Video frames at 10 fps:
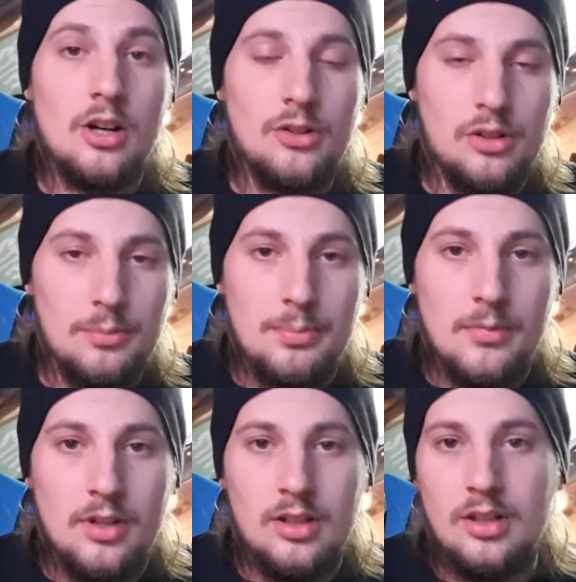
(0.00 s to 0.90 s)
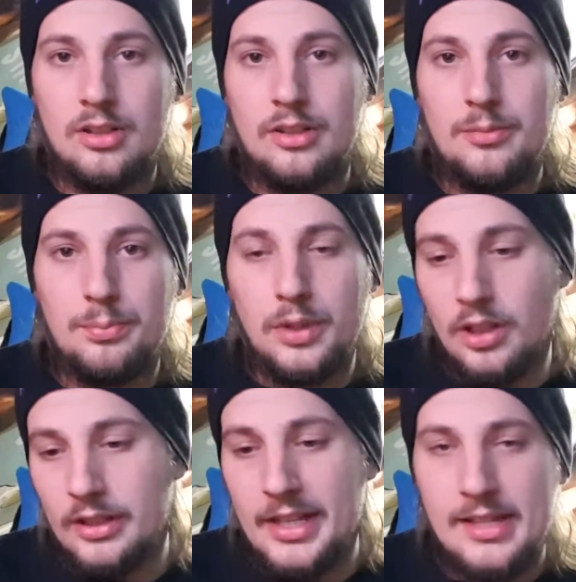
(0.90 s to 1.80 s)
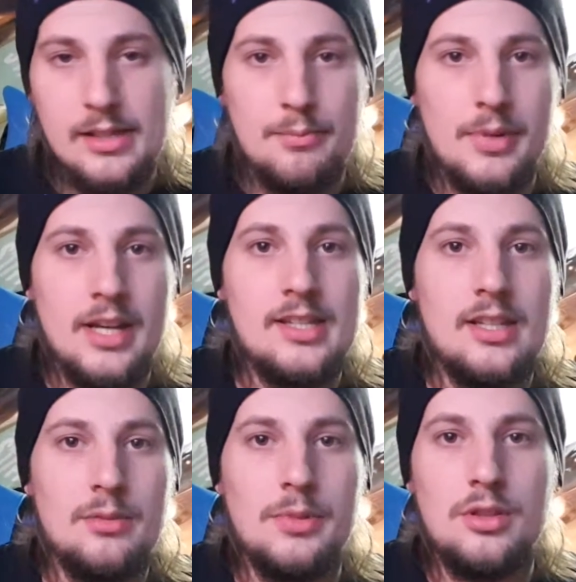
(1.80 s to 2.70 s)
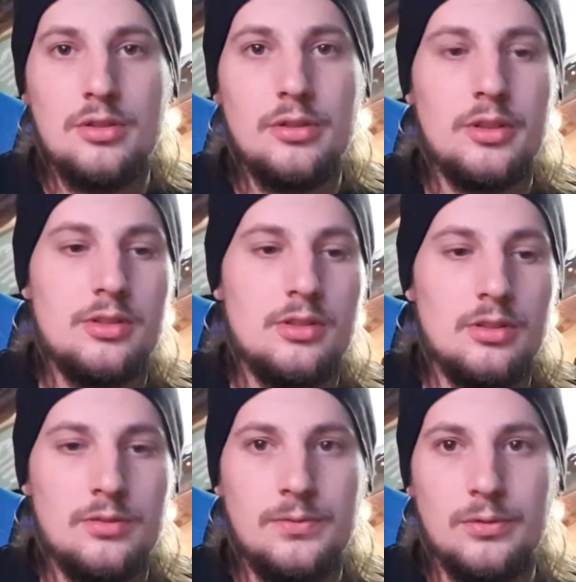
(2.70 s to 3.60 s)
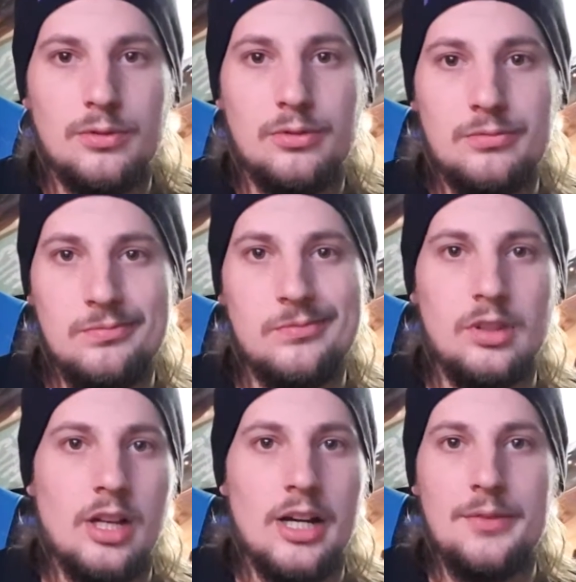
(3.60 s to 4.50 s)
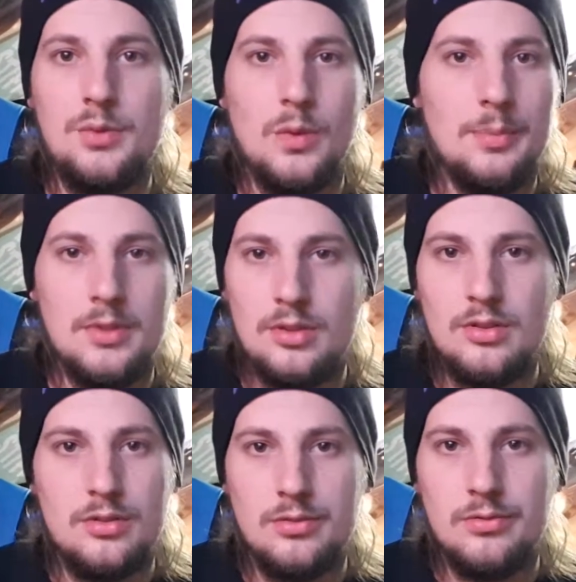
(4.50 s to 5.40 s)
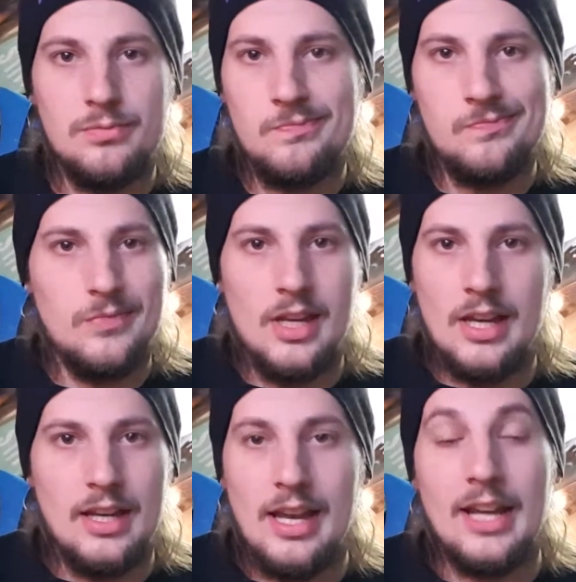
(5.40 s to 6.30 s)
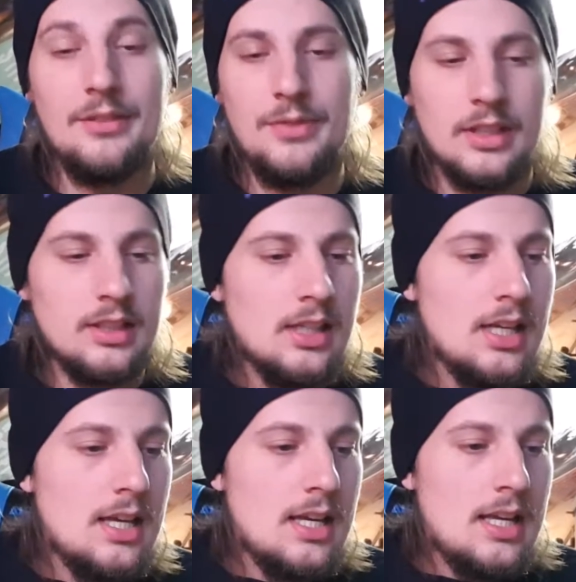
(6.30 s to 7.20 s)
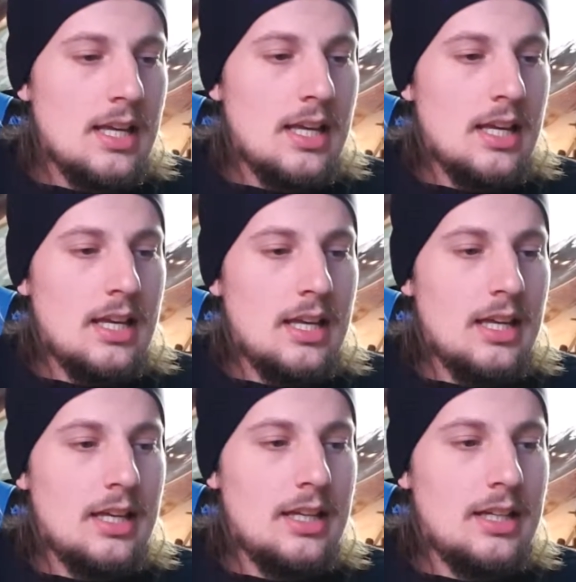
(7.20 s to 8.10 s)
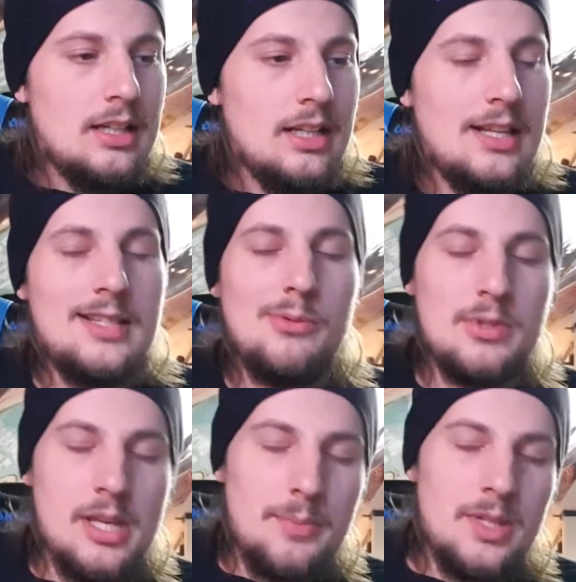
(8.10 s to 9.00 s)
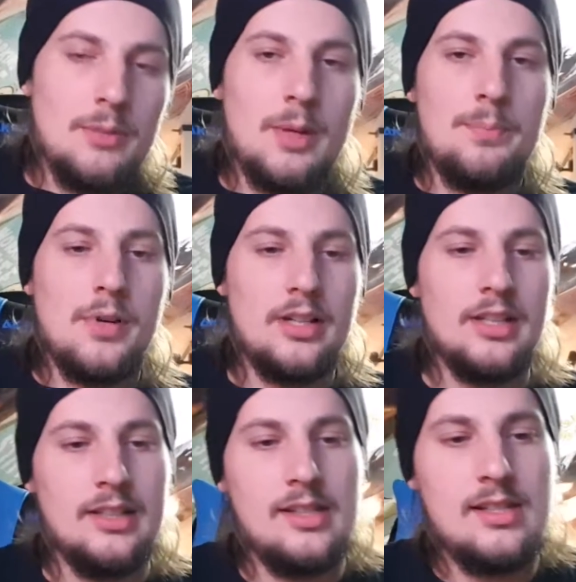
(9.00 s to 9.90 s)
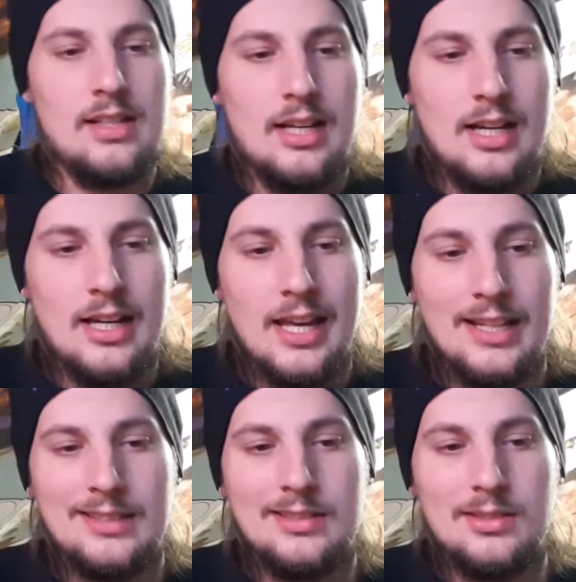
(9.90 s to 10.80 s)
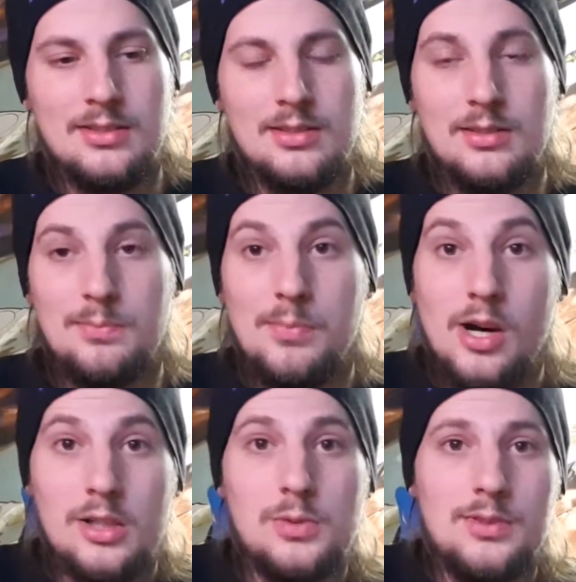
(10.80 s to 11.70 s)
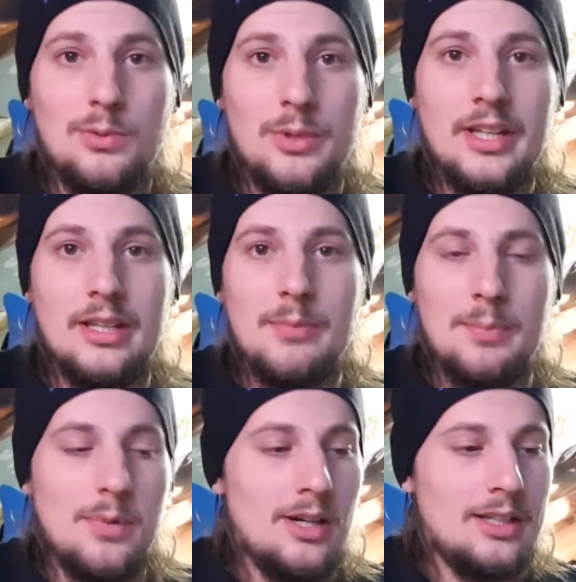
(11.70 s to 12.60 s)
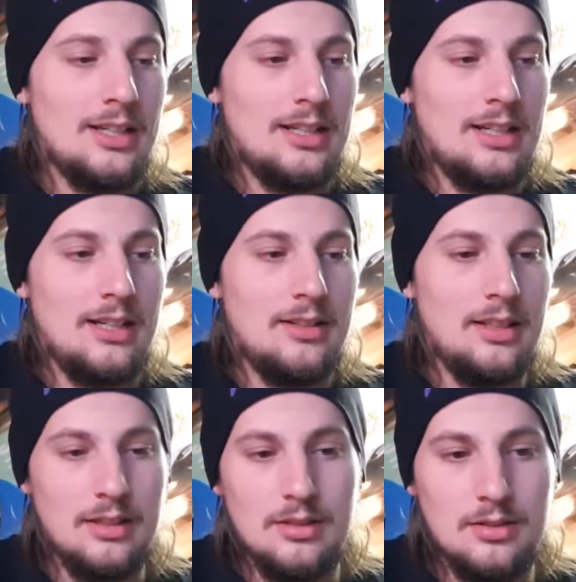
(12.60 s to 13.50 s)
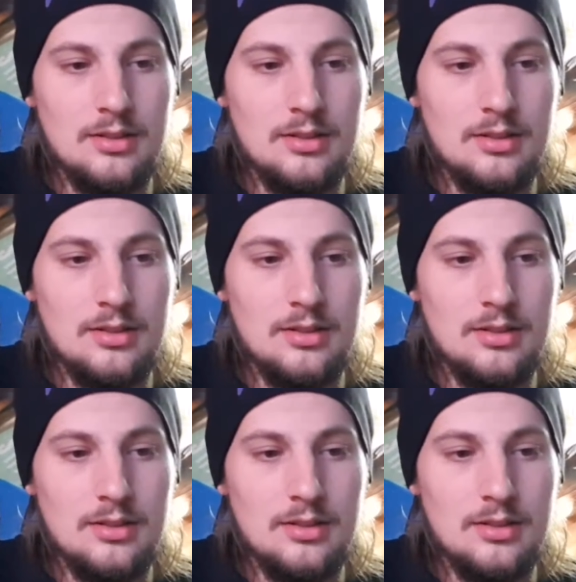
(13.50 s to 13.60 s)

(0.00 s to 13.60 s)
all our belongings and bags had to be searched, you know, for knives, weapons, anything. And as I was emptying my pockets, I had the box with the ring in my pocket, and I